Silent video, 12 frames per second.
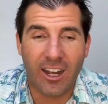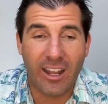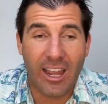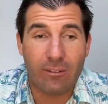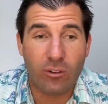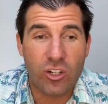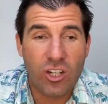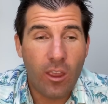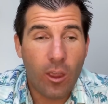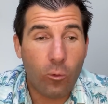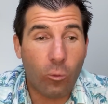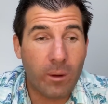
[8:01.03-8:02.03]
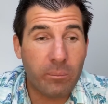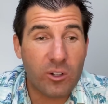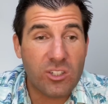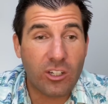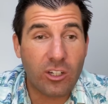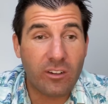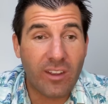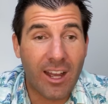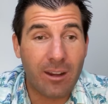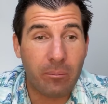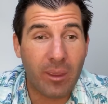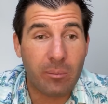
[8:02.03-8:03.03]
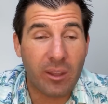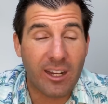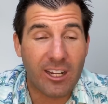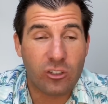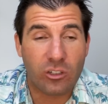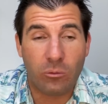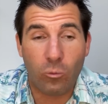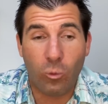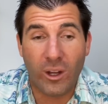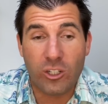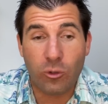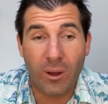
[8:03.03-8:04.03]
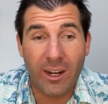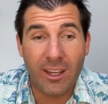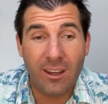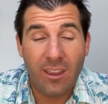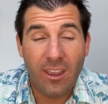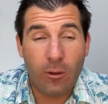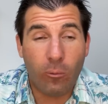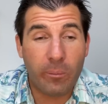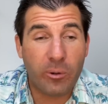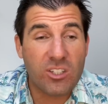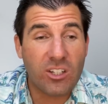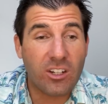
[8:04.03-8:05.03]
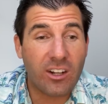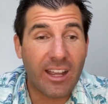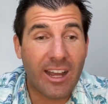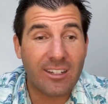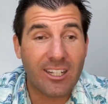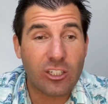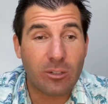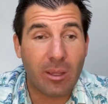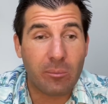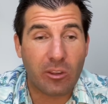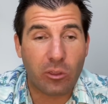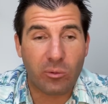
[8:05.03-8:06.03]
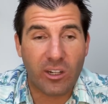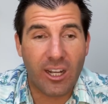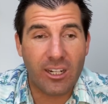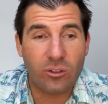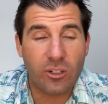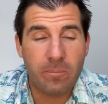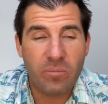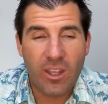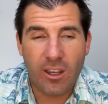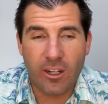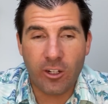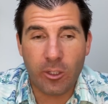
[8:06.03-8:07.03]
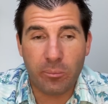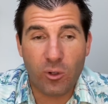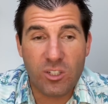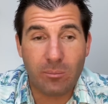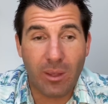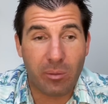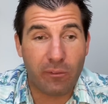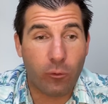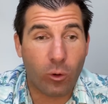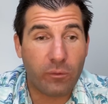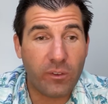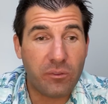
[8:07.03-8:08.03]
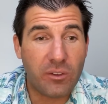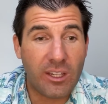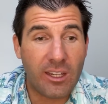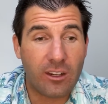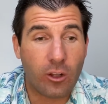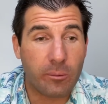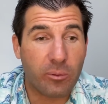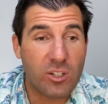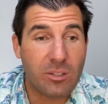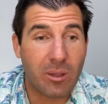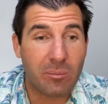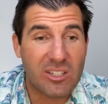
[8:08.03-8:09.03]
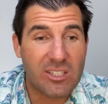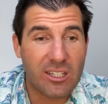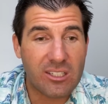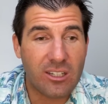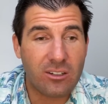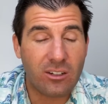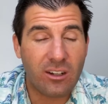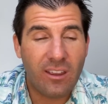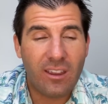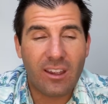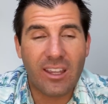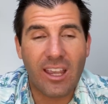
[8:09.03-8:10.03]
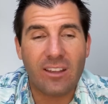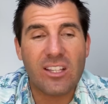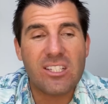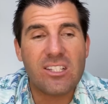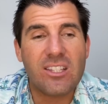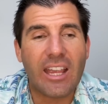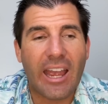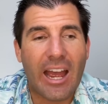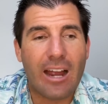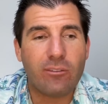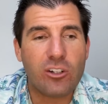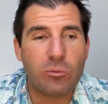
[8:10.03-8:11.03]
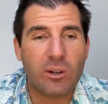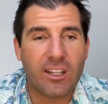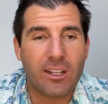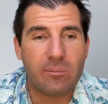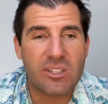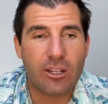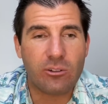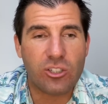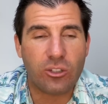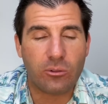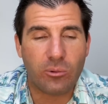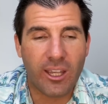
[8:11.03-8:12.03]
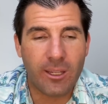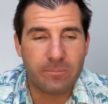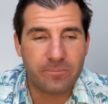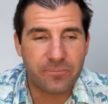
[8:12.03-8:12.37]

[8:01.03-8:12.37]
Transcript: average, one person could have gotten maybe an extra 120, one person could have gotten an extra maybe 300, another person maybe 450, another person maybe 600. Again, this is the average what it comes out to, right?